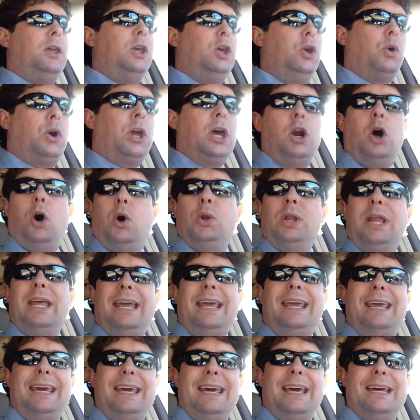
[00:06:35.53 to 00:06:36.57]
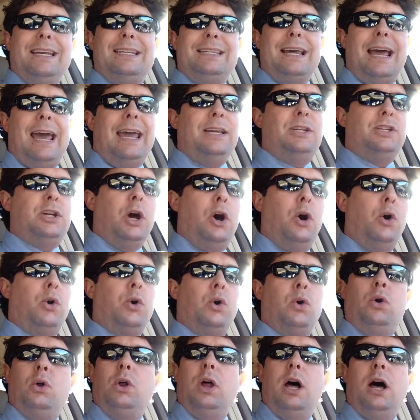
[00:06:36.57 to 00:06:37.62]
You can only get a
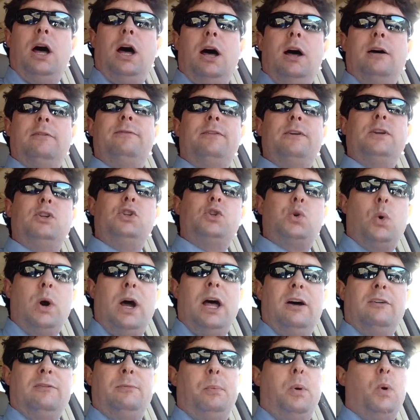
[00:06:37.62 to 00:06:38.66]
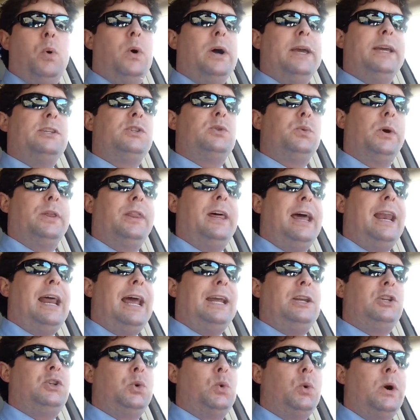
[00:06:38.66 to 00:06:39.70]
total of 12 points within
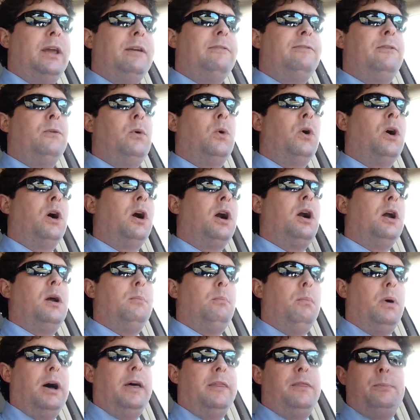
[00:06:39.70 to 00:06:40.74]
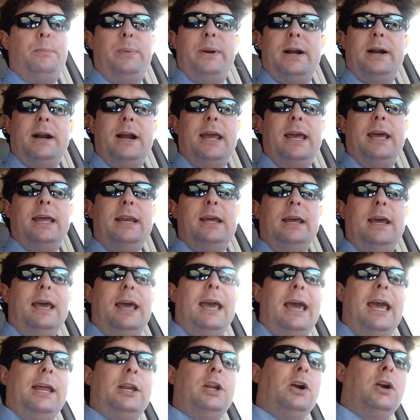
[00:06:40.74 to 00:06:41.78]
a 24-month period,
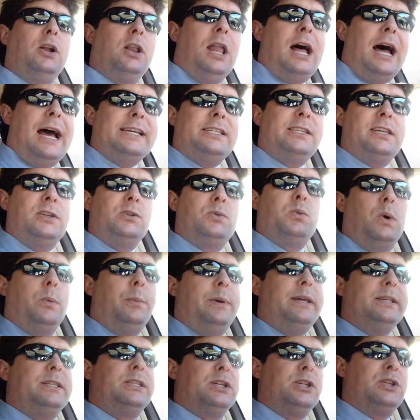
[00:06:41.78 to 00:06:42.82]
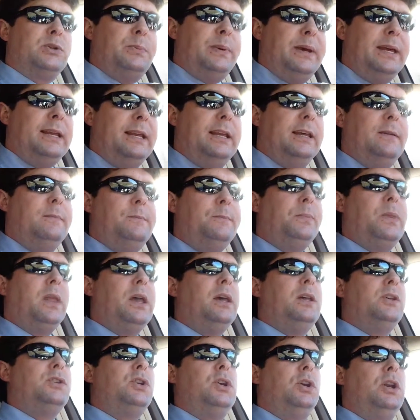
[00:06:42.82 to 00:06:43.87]
and your license will be suspended.
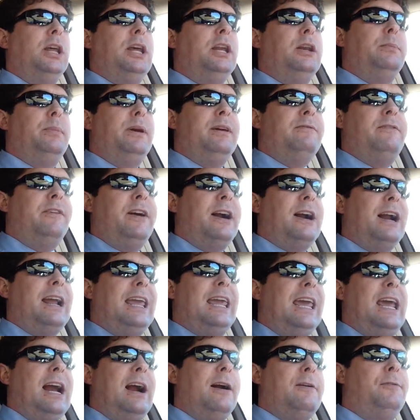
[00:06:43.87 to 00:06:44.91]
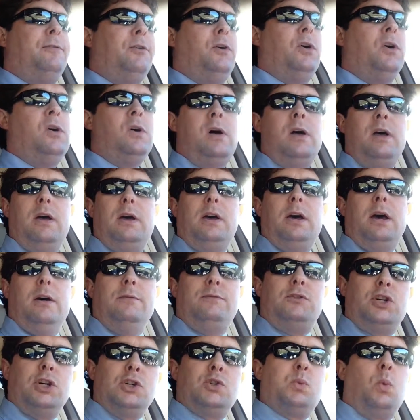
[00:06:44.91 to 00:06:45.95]
So you need to be very careful
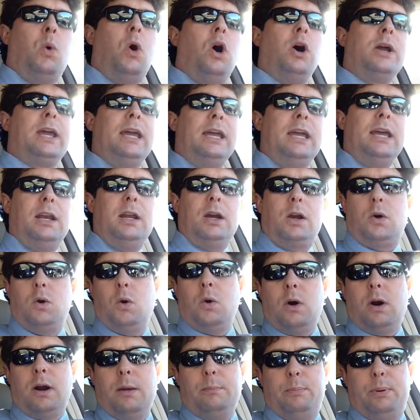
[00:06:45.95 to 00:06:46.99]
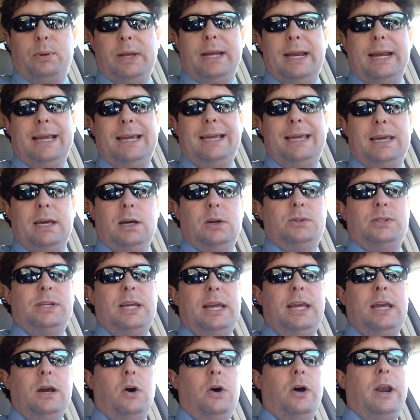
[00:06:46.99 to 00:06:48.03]
of just walking into court and pleading
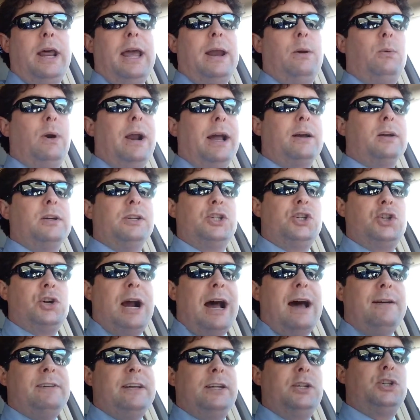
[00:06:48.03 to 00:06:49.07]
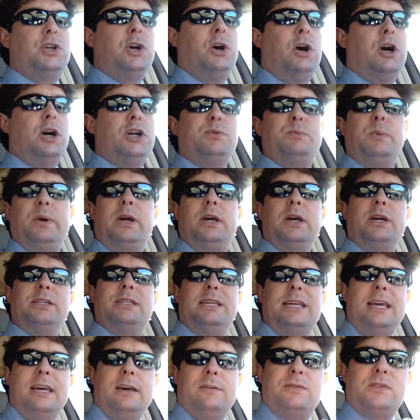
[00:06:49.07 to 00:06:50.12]
guilty on a reckless driving charge,
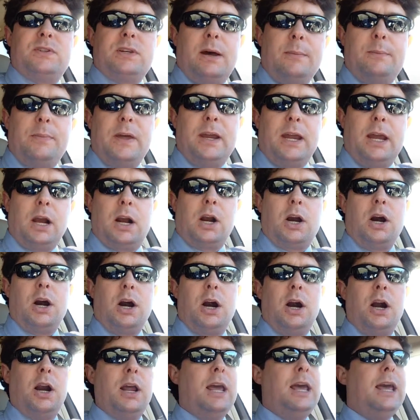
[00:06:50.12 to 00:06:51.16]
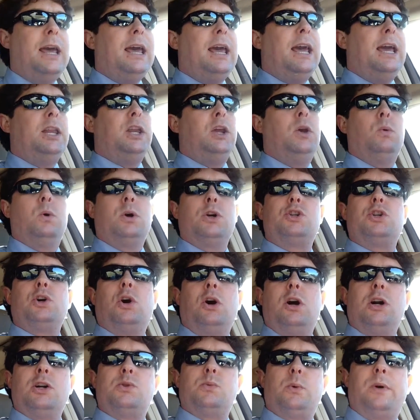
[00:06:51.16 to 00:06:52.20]
because if something occurred and you were
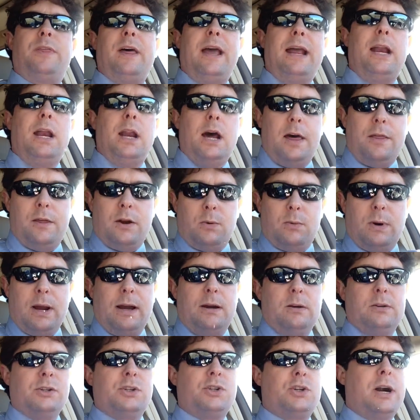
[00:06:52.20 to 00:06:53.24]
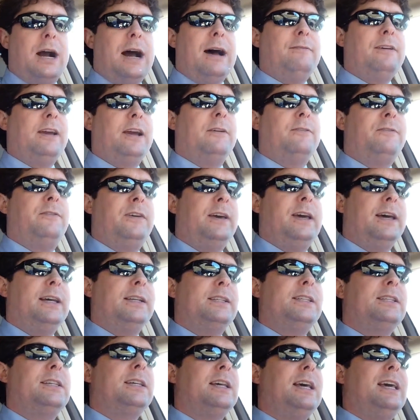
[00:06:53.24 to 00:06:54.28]
charged with another reckless driving
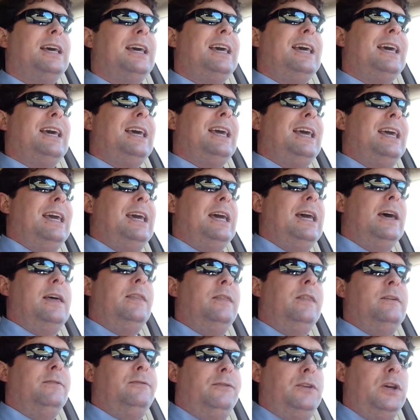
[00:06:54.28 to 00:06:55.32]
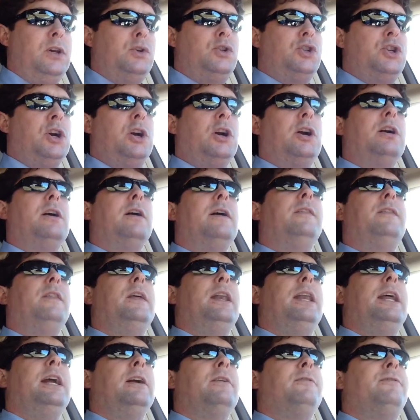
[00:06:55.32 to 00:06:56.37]
offense in the future, in the
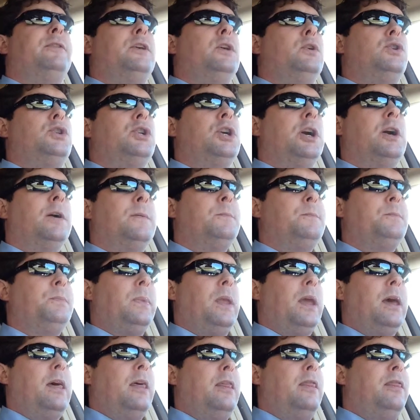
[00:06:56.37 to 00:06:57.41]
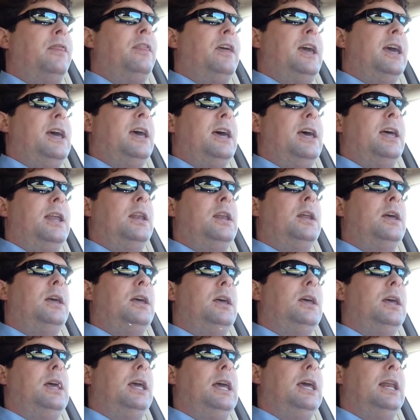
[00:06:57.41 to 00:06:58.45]
near future, then
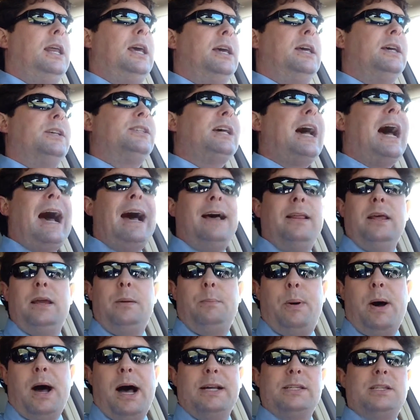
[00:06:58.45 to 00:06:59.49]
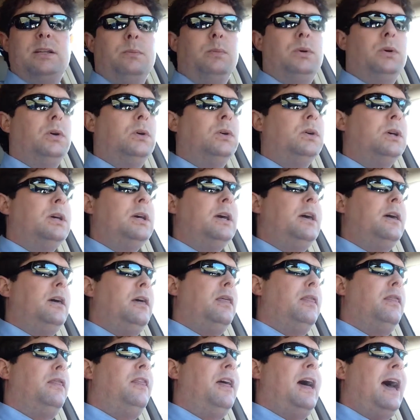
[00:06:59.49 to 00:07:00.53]
it is highly possible
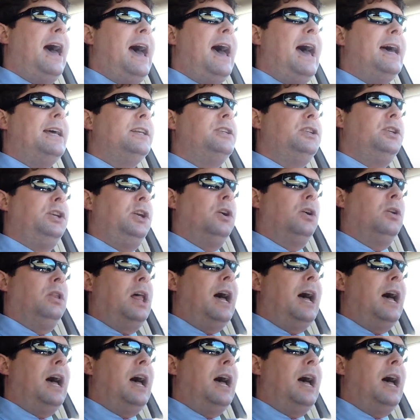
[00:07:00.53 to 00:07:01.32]
that your